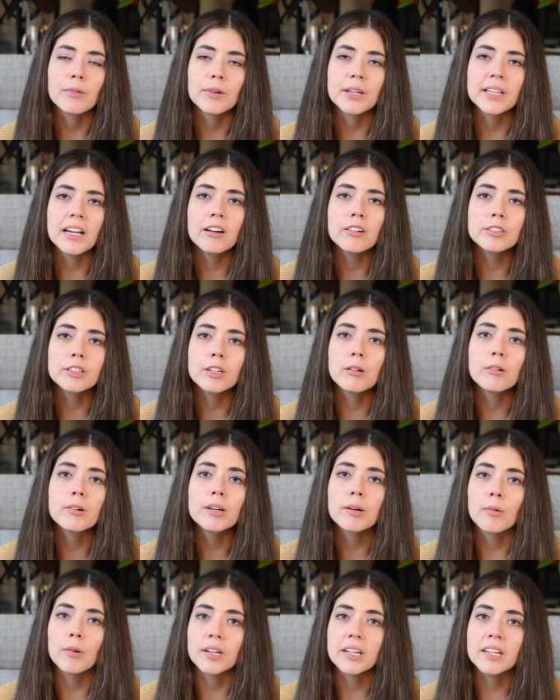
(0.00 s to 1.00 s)
without
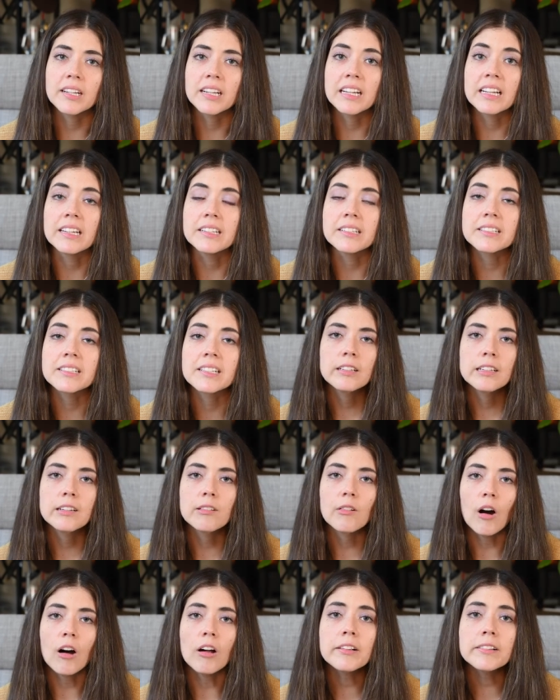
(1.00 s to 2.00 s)
knowing what it is,
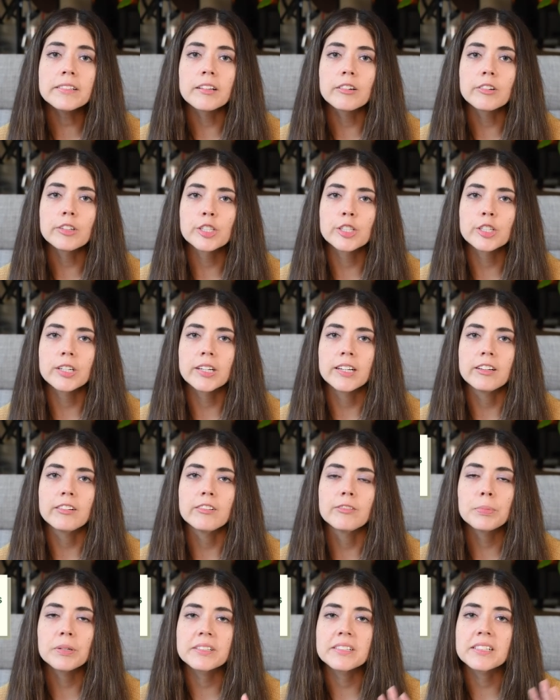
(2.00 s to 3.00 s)
you also
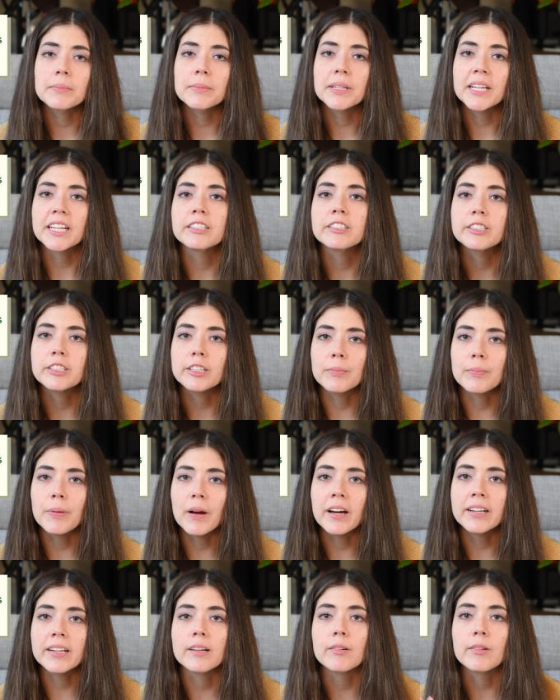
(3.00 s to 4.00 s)
shouldn't put something into your
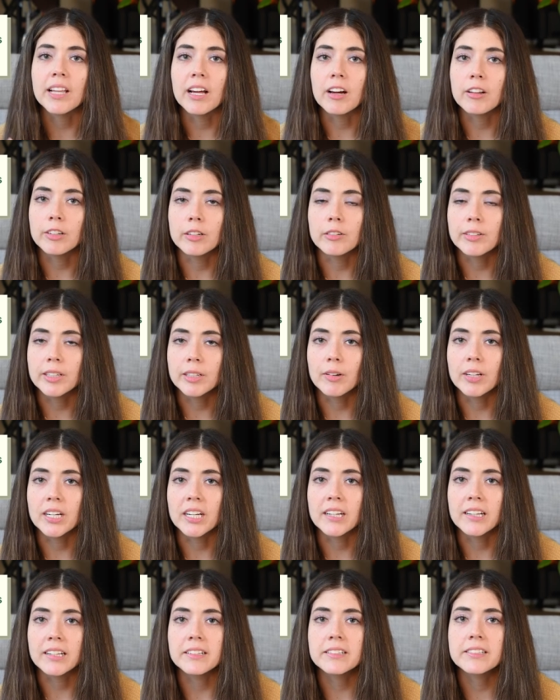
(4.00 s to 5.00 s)
body without knowing what
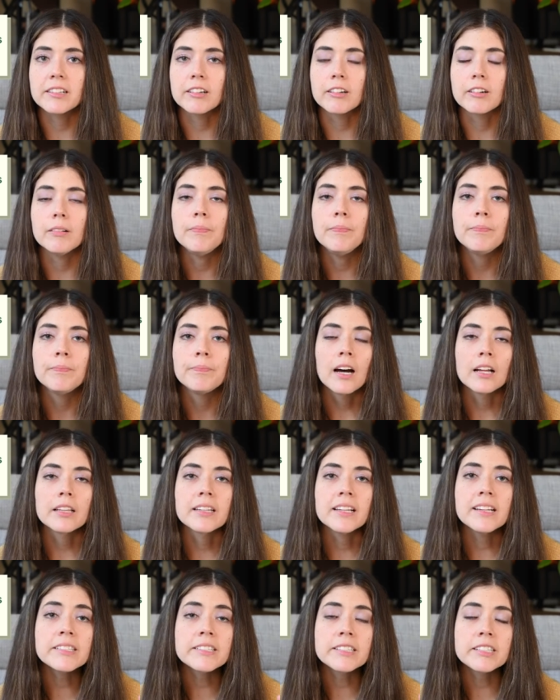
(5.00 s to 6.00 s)
it is. So
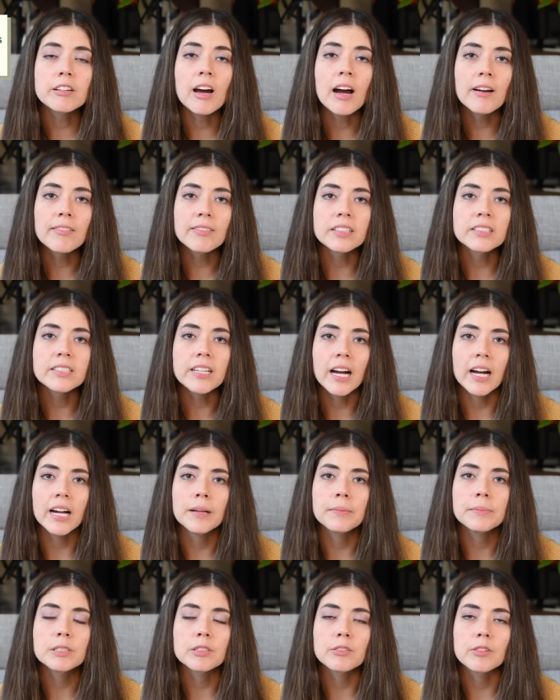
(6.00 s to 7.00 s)
unless you have the
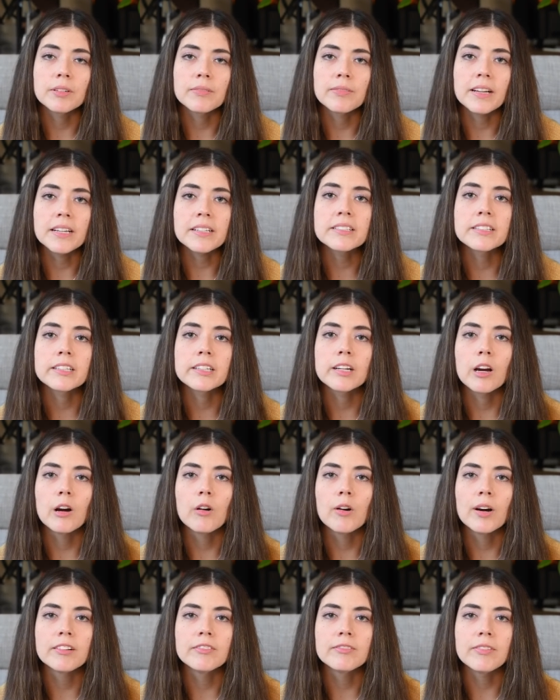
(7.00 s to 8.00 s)
time to invest to
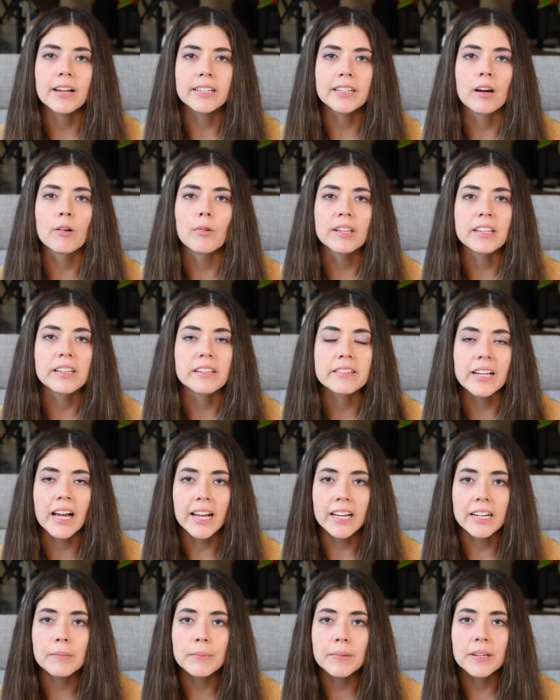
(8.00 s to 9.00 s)
go and find out what this
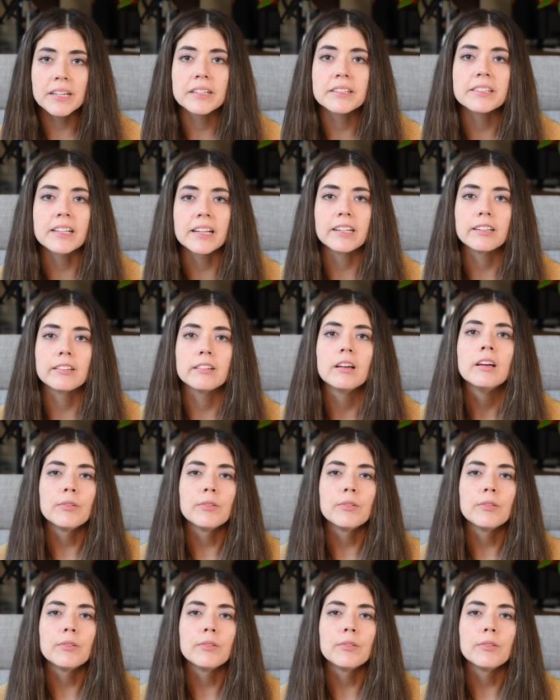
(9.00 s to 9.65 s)
item is and